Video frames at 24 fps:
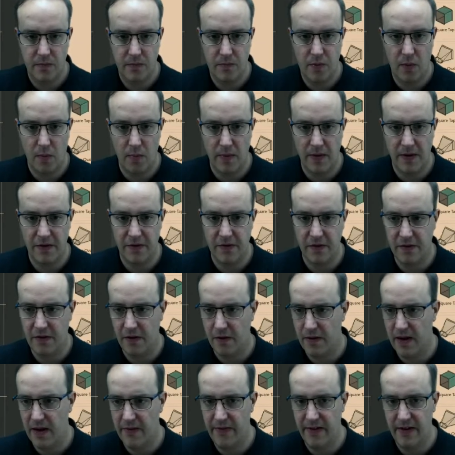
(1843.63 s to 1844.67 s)
Probably because I
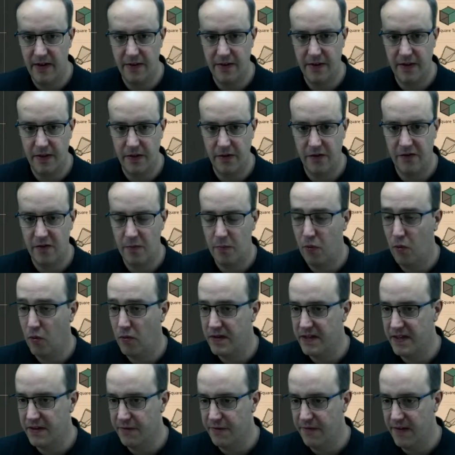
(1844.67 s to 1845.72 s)
don't have anything that's
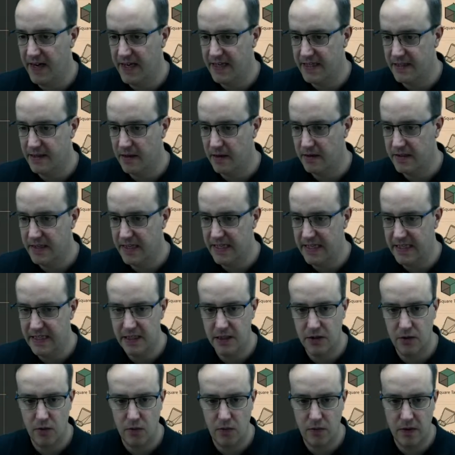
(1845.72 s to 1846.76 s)
supporting flex duct
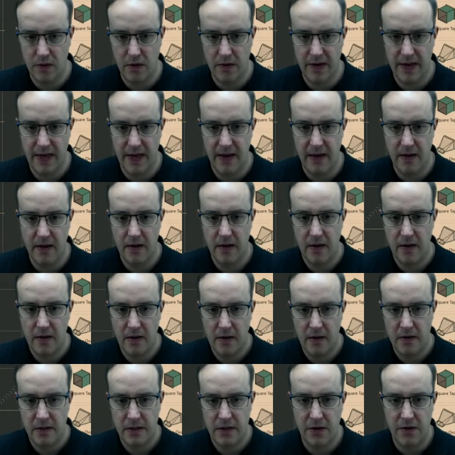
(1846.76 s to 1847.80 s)
installed on here.
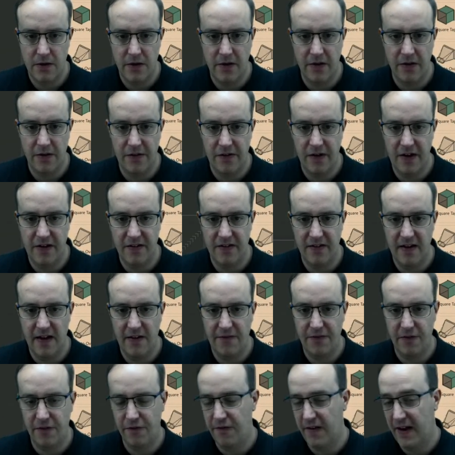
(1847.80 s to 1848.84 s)
So you can see it's
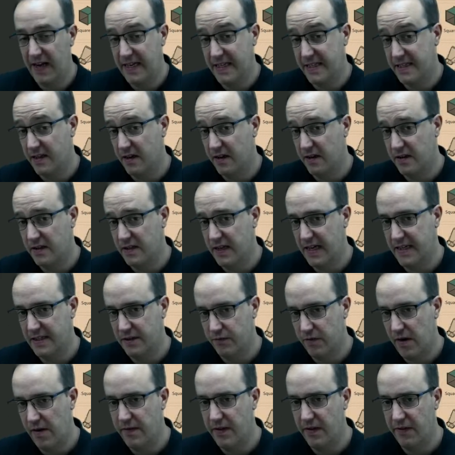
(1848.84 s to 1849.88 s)
left the flex duct as
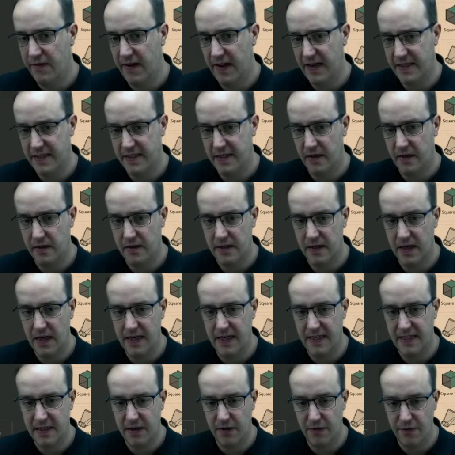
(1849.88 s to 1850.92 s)
a Revit flex duct,
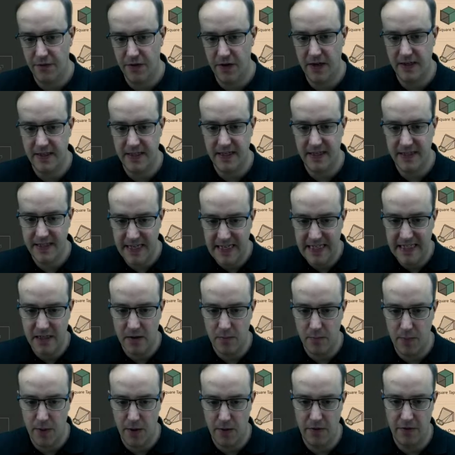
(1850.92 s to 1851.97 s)
and it's converted these
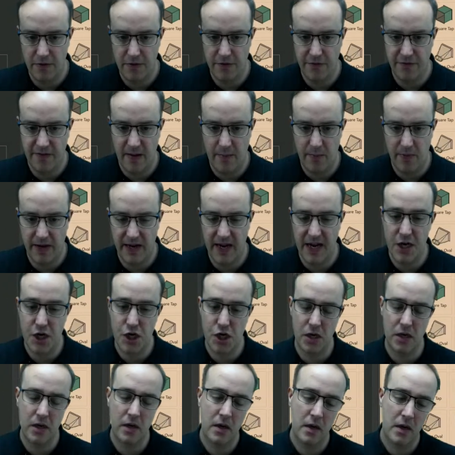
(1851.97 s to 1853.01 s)
components to
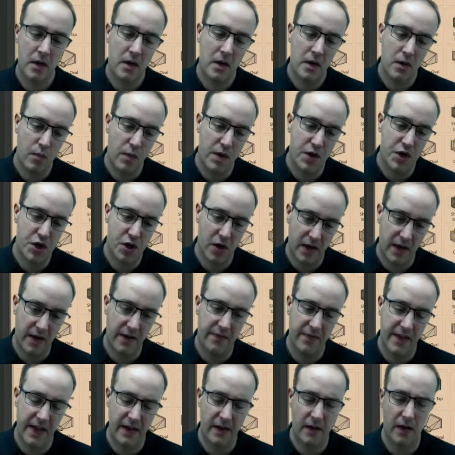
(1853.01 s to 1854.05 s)
fabrication, which I
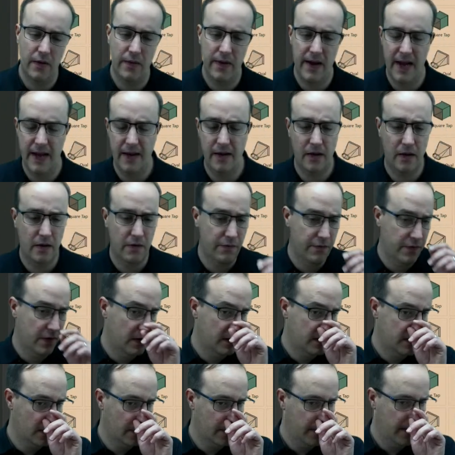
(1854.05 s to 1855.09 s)
can then go ahead and
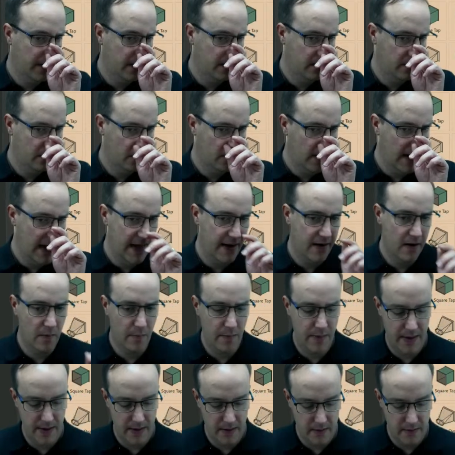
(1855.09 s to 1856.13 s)
convert up here or add
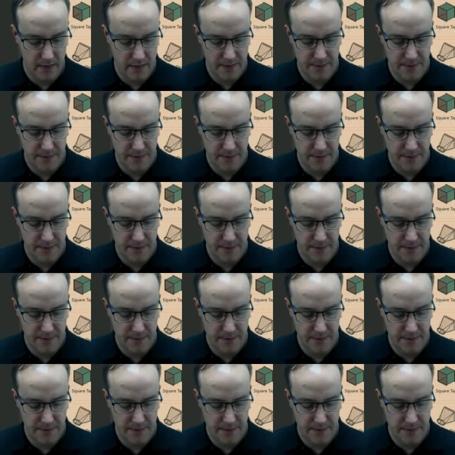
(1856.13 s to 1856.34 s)
up here.